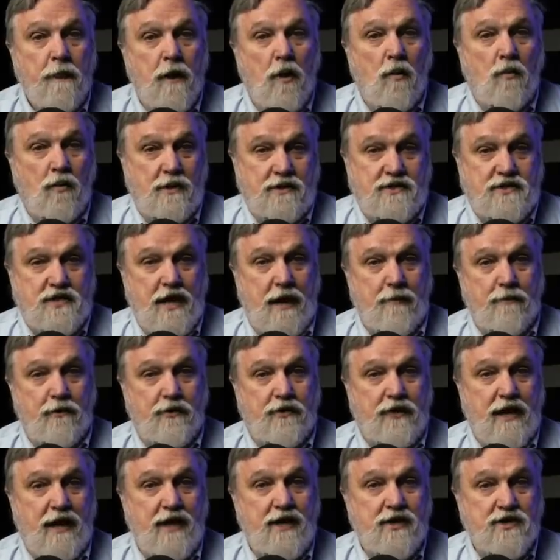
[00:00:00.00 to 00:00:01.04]
while
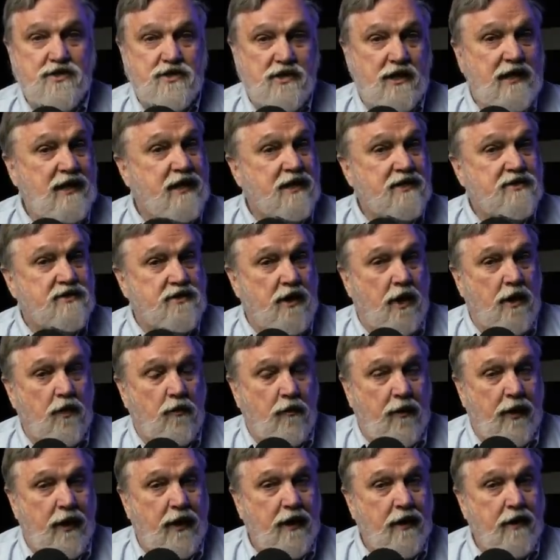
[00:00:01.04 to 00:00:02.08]
simultaneously
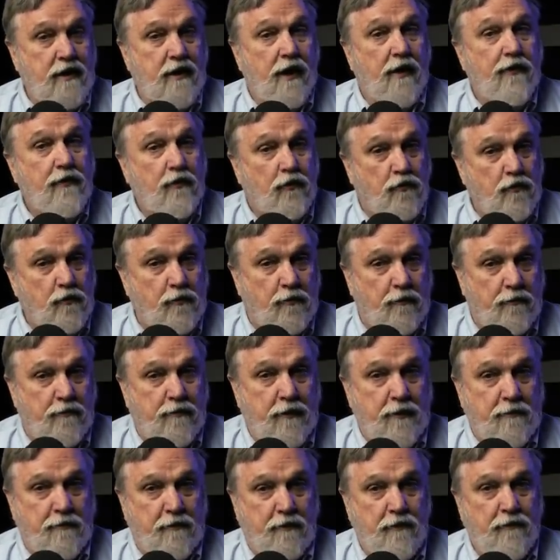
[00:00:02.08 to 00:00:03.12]
exonerating another group of
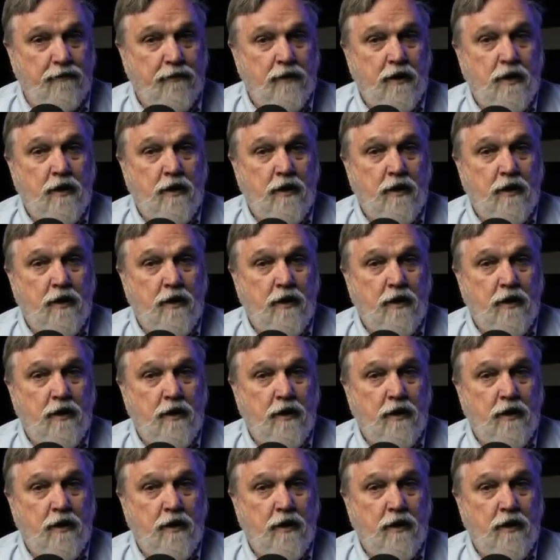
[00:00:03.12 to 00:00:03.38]
people